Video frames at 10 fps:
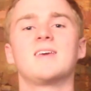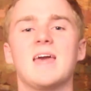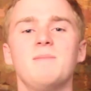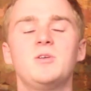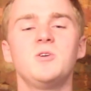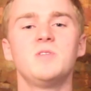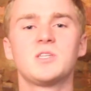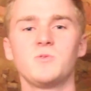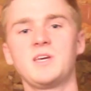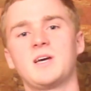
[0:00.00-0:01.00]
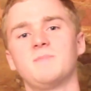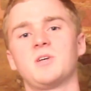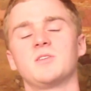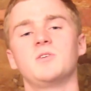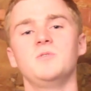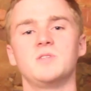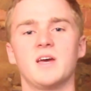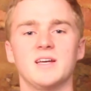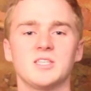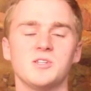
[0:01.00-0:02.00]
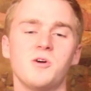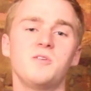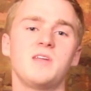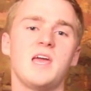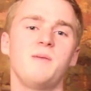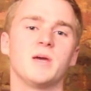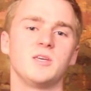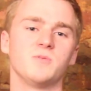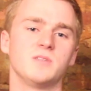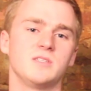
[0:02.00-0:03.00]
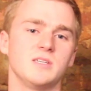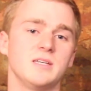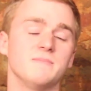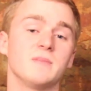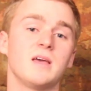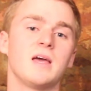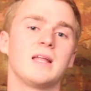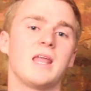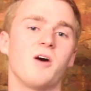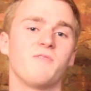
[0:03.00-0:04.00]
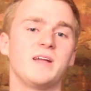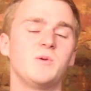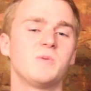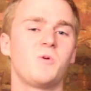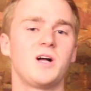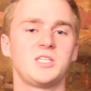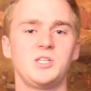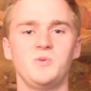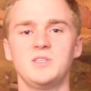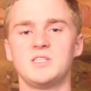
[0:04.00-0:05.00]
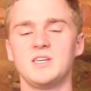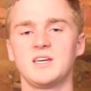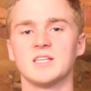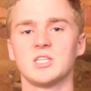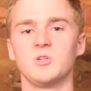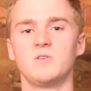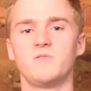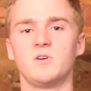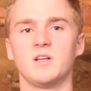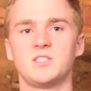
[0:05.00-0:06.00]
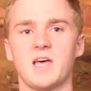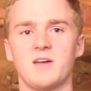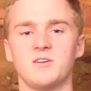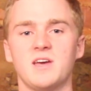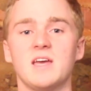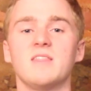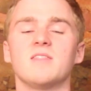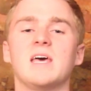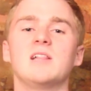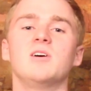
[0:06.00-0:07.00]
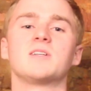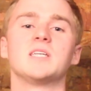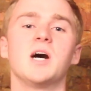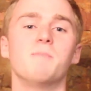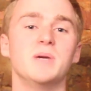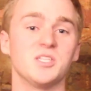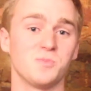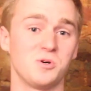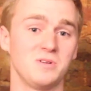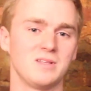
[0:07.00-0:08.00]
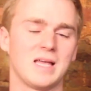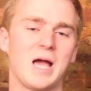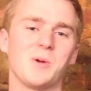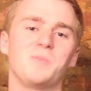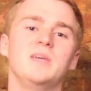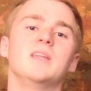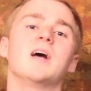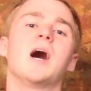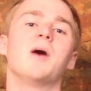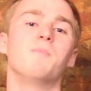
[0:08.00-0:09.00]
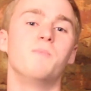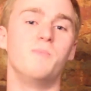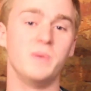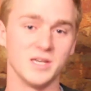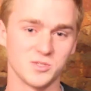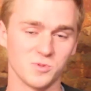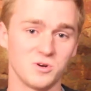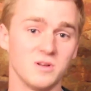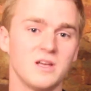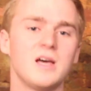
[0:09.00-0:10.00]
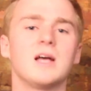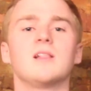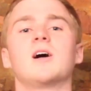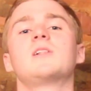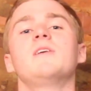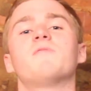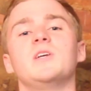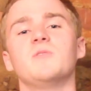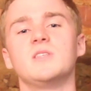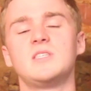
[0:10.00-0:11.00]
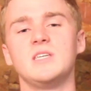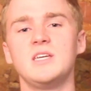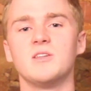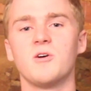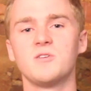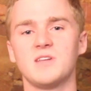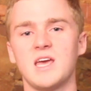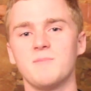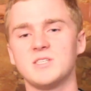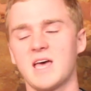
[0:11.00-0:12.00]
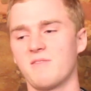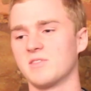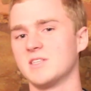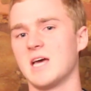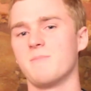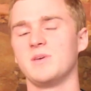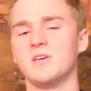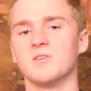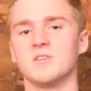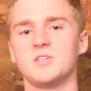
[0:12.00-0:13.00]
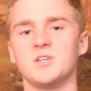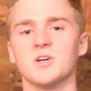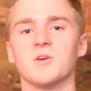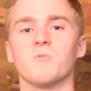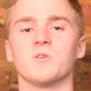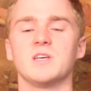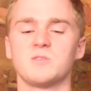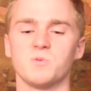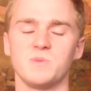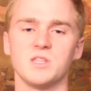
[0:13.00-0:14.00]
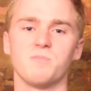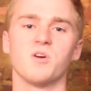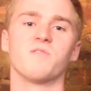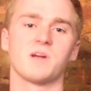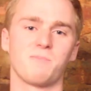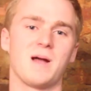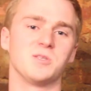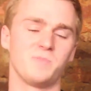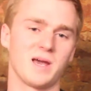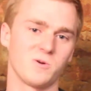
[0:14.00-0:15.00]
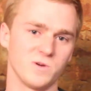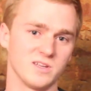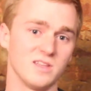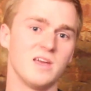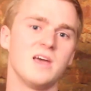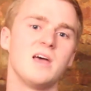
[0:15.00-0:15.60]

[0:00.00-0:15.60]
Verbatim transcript: Game two this week comes on Tuesday. It's Notre Dame at U N C. Now, if anyone watched U N C against Louisville on Saturday, they looked abysmal. I repeat, abysmal. Luckily for U N C, Notre Dame is having the type of year this year where this would be the perfect bounce-back win.